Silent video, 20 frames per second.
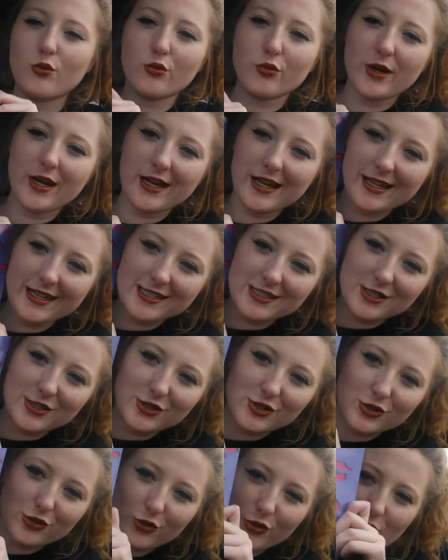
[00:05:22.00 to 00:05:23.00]
Reading is a
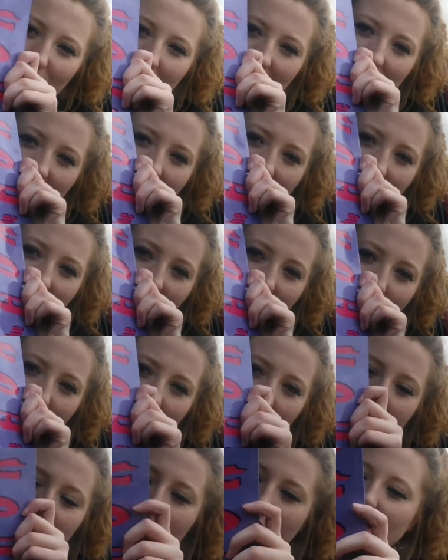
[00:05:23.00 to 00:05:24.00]
scream!
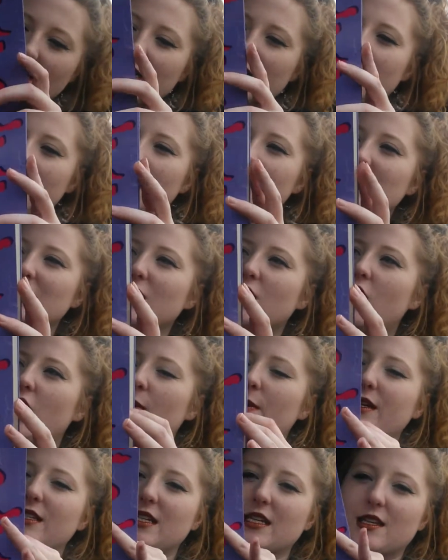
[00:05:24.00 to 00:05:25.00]
So
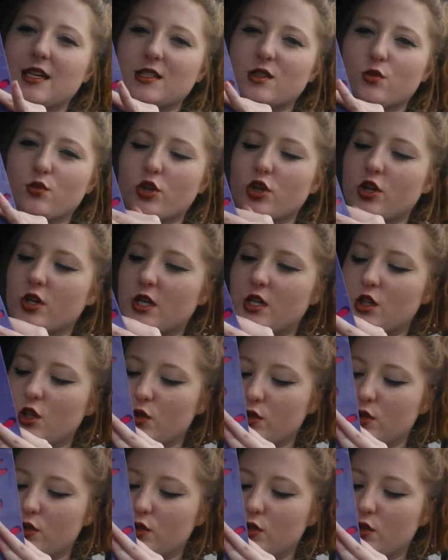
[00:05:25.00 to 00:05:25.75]
I might take that to work and